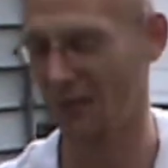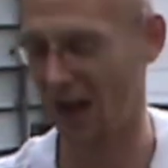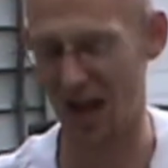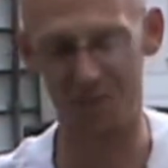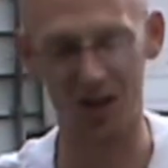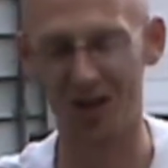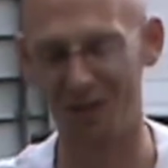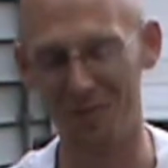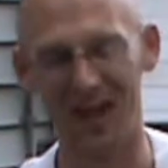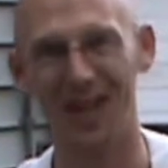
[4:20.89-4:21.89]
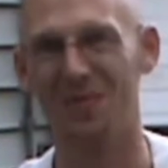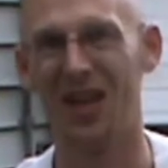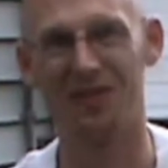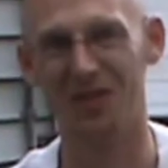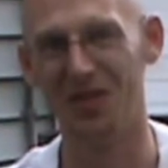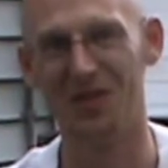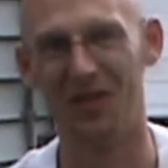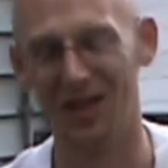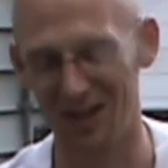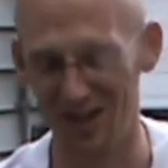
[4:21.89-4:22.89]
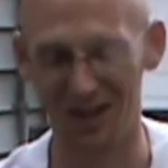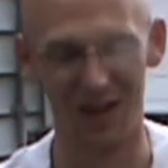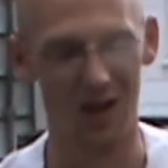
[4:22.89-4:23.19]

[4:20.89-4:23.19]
I had my duffel bag in the back full of everything.